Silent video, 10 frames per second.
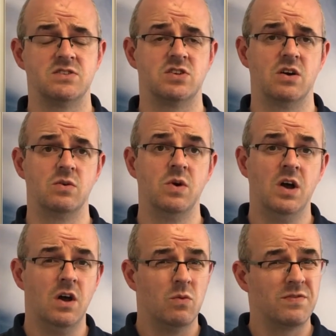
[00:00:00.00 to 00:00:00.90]
So
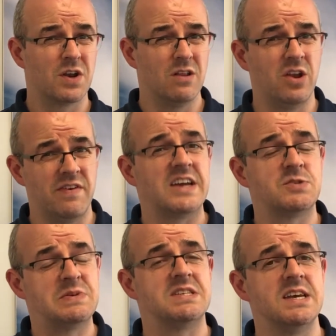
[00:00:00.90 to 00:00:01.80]
we've got a lot of
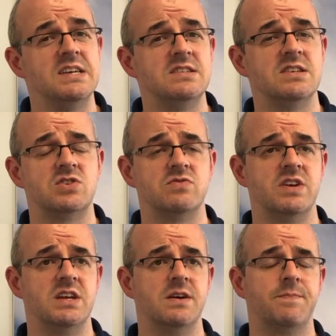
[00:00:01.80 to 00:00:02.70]
expertise in this
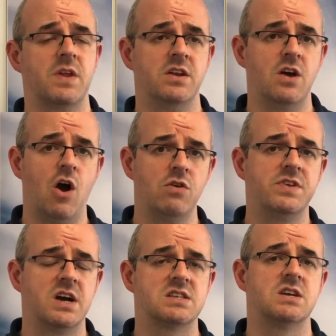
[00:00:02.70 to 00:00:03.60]
arena, and over
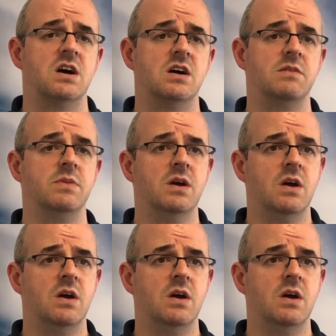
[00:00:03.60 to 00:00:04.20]
that time